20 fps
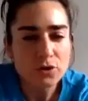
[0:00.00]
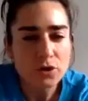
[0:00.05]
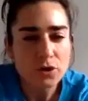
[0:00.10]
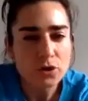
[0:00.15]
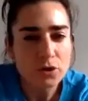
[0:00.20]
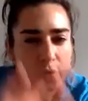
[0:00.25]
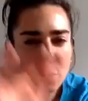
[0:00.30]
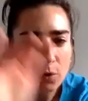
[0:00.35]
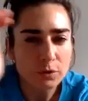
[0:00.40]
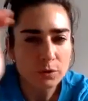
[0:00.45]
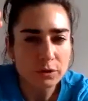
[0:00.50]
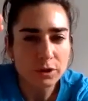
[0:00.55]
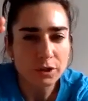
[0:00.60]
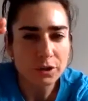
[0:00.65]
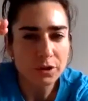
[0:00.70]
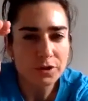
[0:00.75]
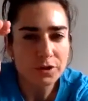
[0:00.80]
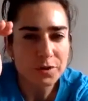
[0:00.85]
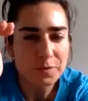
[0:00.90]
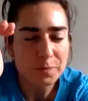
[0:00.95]

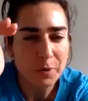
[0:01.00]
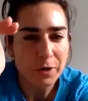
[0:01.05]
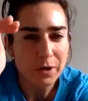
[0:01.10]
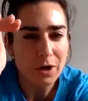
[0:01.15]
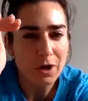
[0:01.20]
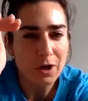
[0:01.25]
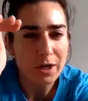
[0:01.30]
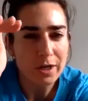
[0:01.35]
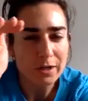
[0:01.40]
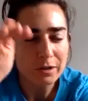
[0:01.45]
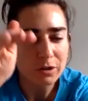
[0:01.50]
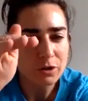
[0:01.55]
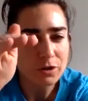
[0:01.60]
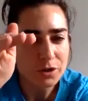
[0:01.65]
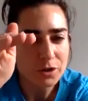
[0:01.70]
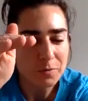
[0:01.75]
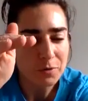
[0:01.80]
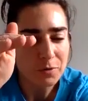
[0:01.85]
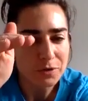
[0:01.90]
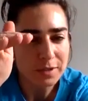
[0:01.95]
shoulders, but it looks
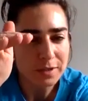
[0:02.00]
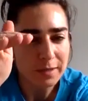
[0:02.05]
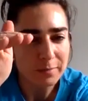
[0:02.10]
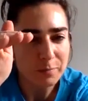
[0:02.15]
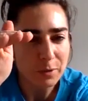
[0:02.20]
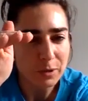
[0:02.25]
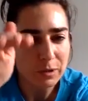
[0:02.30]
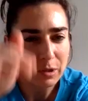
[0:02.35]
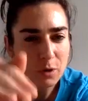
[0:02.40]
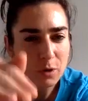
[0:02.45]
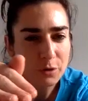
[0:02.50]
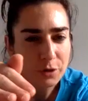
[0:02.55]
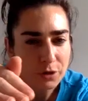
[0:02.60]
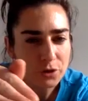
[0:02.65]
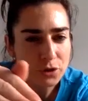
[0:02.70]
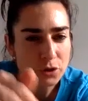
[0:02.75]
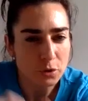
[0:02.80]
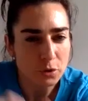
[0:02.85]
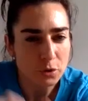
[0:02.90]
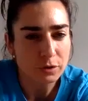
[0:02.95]
almost like below your
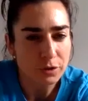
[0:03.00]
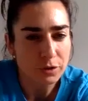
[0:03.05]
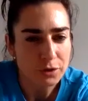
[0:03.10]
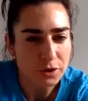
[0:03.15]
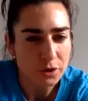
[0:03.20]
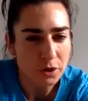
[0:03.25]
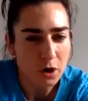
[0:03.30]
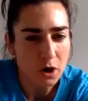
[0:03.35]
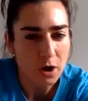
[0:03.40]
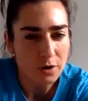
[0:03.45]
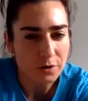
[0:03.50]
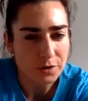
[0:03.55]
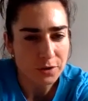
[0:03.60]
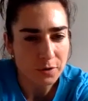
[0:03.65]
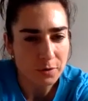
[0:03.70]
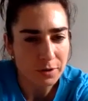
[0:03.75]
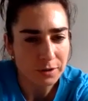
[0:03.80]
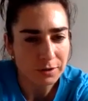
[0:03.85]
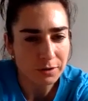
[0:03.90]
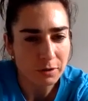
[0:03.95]
shoulders are also
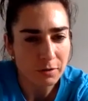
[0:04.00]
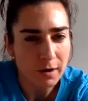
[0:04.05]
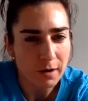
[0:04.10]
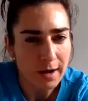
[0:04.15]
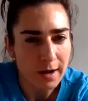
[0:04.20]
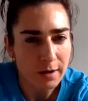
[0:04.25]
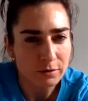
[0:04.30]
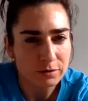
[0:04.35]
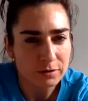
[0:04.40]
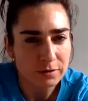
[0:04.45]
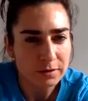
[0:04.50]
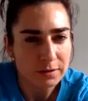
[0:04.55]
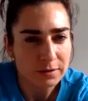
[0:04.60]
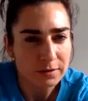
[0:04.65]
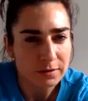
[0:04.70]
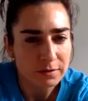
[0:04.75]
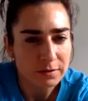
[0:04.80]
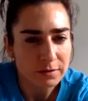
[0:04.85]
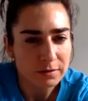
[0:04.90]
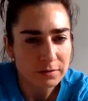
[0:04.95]
on the ground
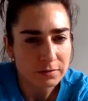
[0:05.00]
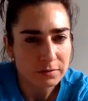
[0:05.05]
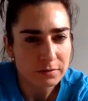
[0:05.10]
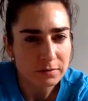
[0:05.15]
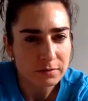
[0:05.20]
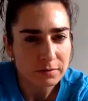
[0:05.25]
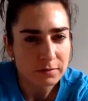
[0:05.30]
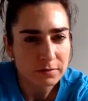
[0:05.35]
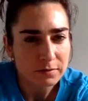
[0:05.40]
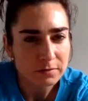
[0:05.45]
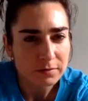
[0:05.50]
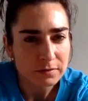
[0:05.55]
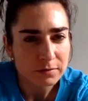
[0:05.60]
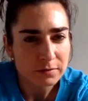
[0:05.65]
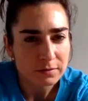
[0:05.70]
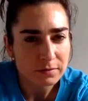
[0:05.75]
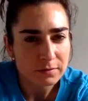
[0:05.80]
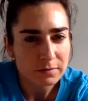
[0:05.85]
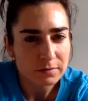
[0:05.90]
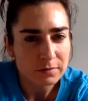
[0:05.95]
yeah,